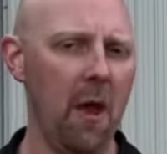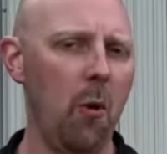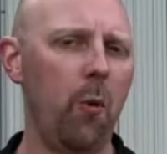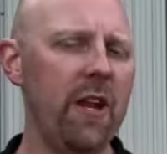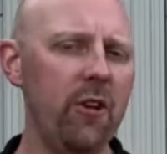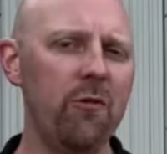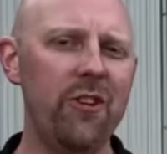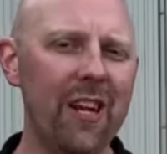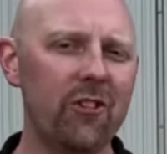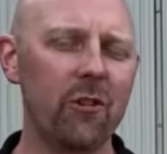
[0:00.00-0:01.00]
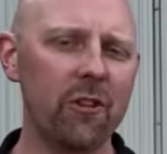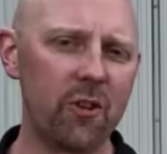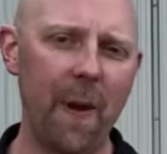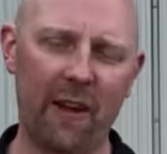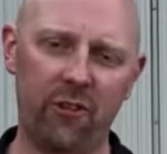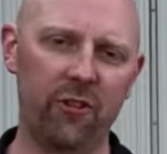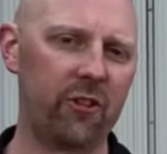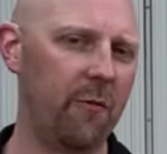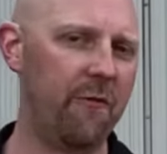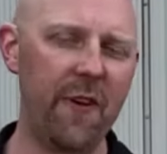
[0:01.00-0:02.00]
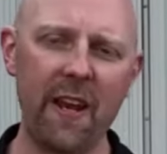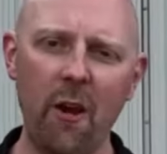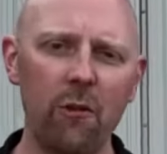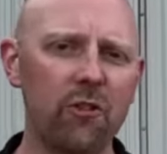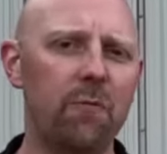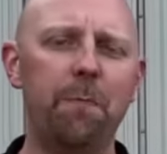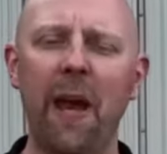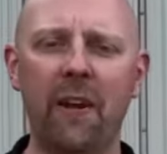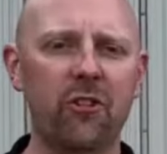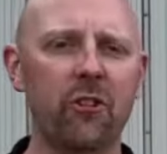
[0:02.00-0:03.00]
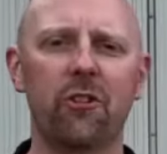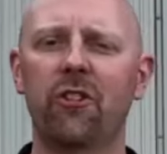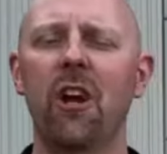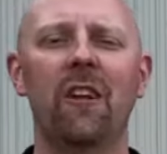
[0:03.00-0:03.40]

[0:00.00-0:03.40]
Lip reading: We do digital inspections, videos, pictures,